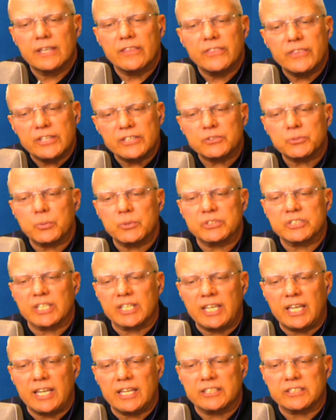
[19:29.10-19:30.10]
This was the
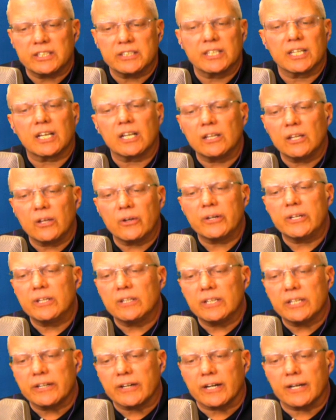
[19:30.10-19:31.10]
case in the
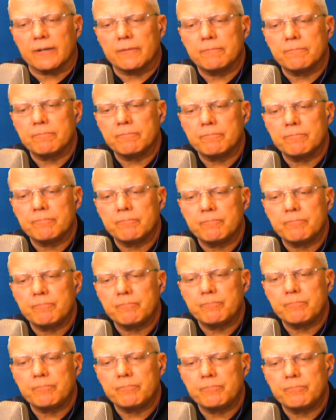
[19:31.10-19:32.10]
colonial era,
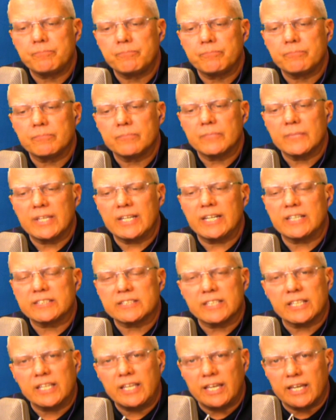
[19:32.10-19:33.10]
and
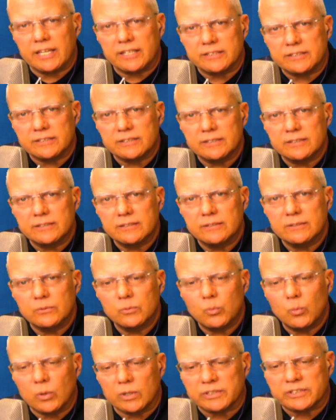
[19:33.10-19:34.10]
it's the case
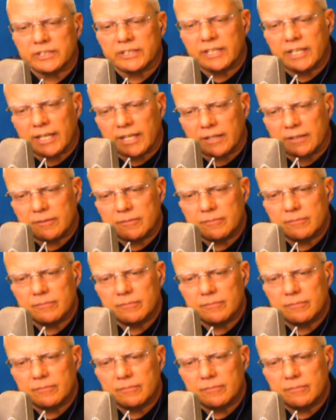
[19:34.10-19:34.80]
once again.